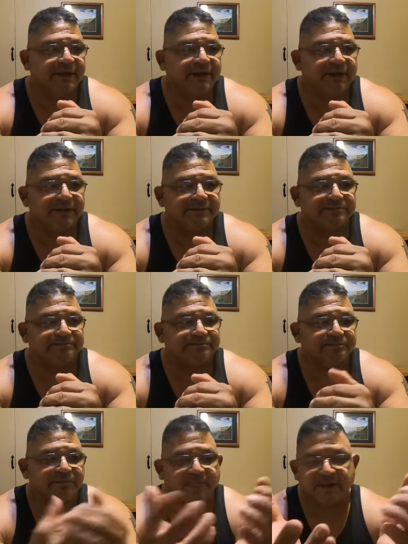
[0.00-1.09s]
um,
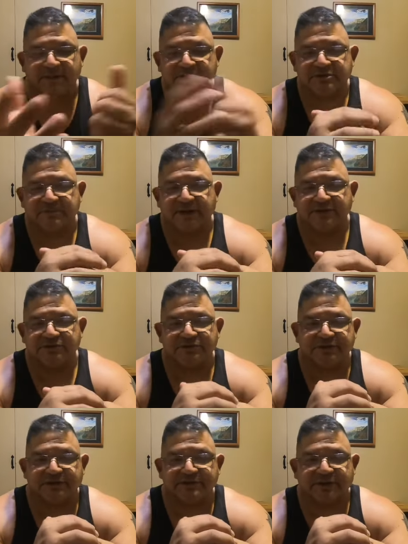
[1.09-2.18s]
this is my two
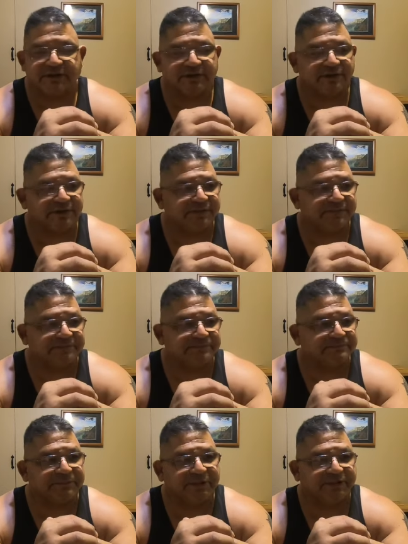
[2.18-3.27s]
cents on it.
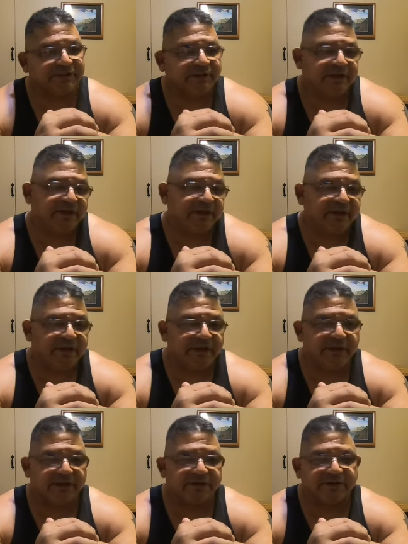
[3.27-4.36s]
Um, but
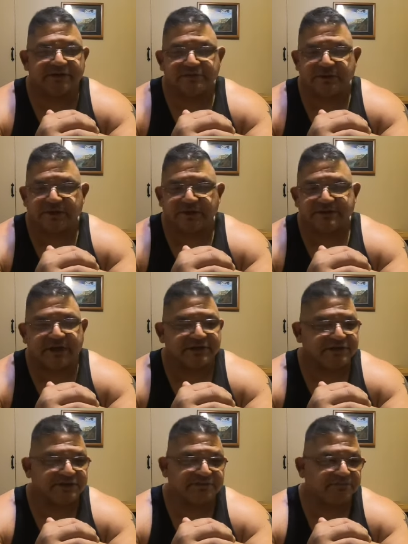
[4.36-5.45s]
you know, it is what it is. I
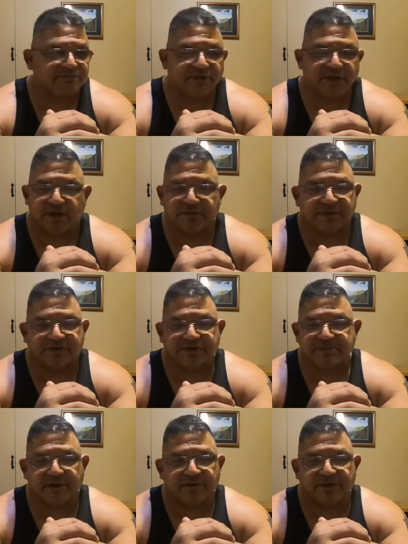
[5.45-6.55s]
just I don't think it's
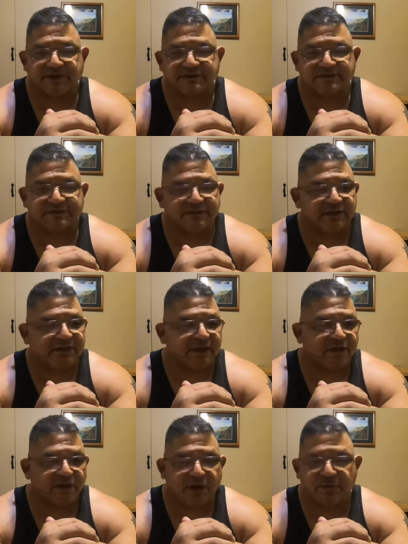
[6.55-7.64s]
about race, and I
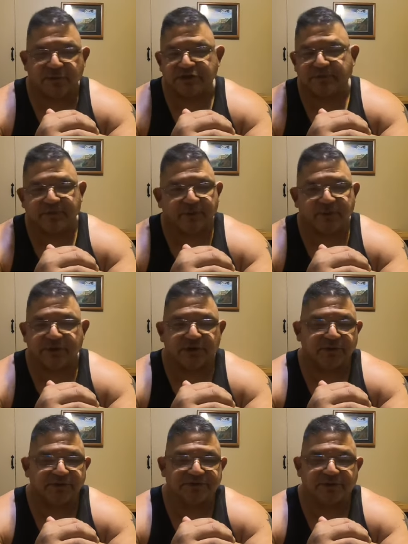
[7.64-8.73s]
ho- I wish people wouldn't
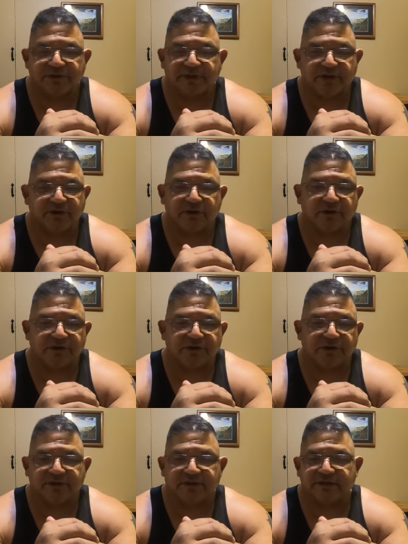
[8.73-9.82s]
always go to that card on
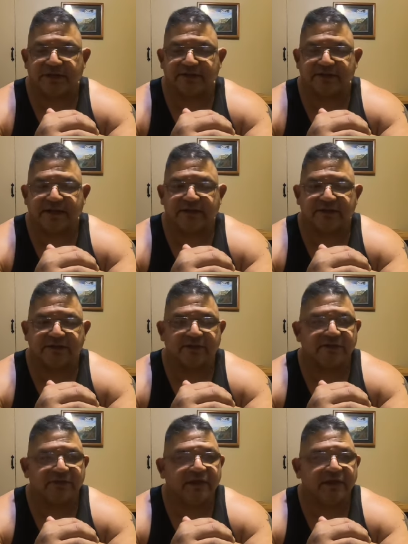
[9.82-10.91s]
on a thing like that. You know,